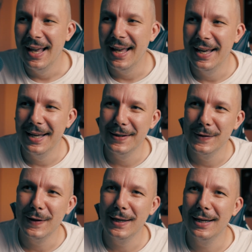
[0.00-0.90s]

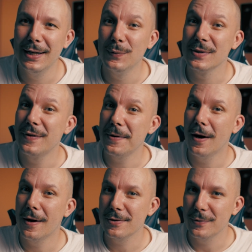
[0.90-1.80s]
And it was very
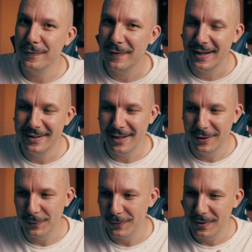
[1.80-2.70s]
hard to find
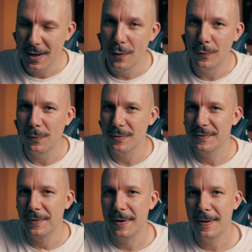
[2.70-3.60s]
another roles
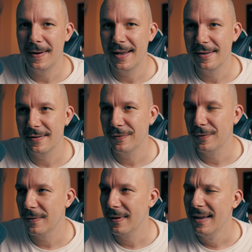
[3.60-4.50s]
for her, and
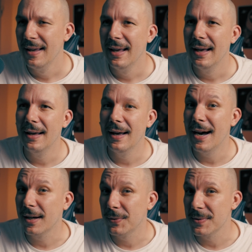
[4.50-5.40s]
for
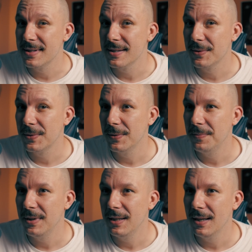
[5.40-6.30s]
actors this
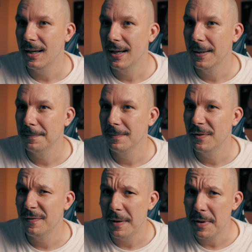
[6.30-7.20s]
could be a
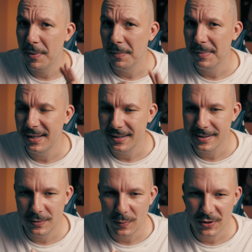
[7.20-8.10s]
very problematic
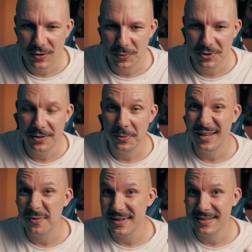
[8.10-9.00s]
situation which can
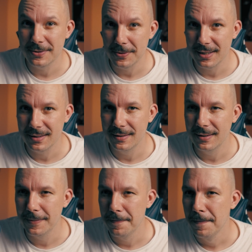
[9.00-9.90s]
really restrict
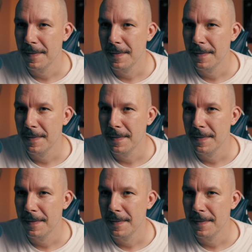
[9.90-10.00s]
the